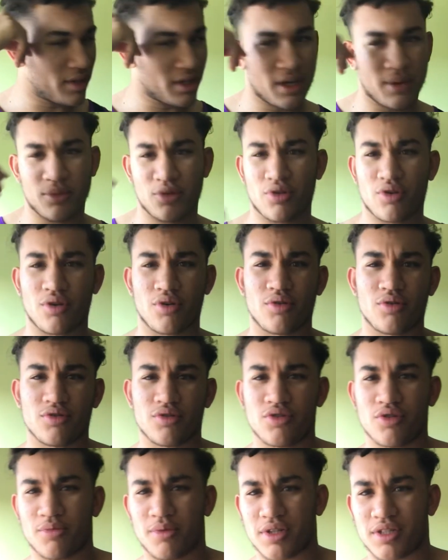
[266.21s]
I'm not going to go into
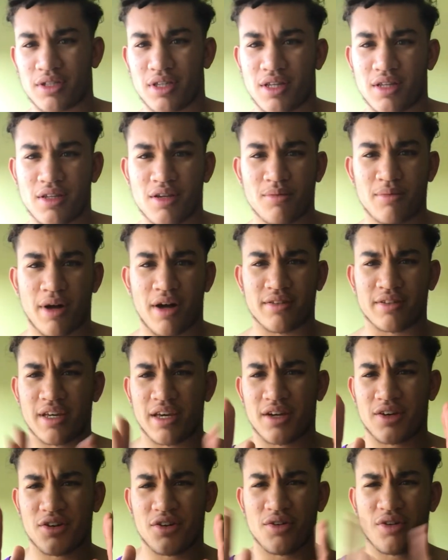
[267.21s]
too much detail but I'll
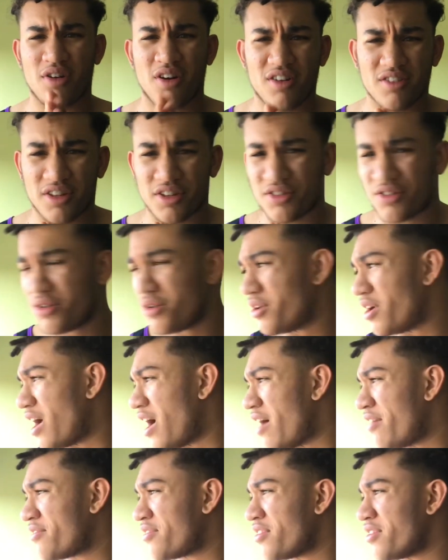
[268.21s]
take you on a tour
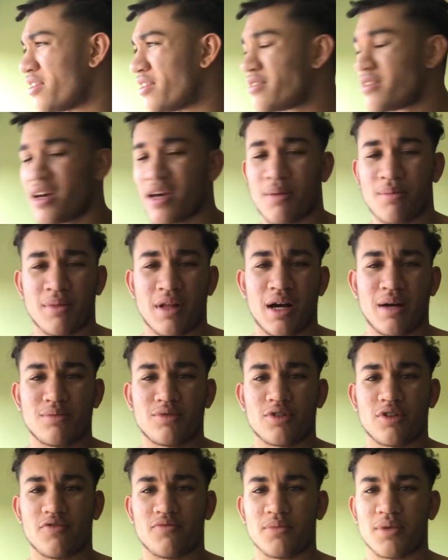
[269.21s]
after the time lapse
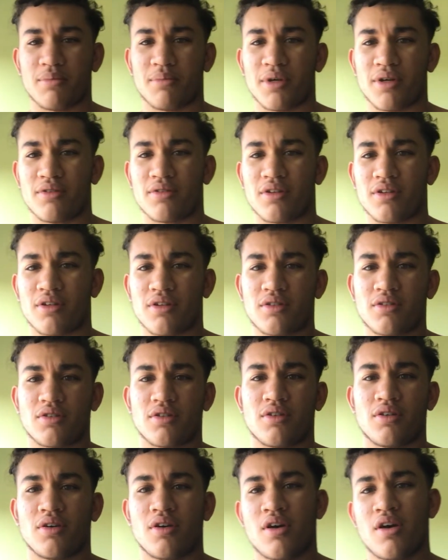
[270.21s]
of me building it so
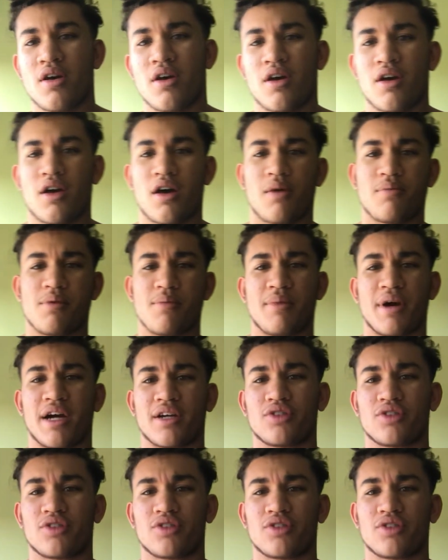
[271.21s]
be back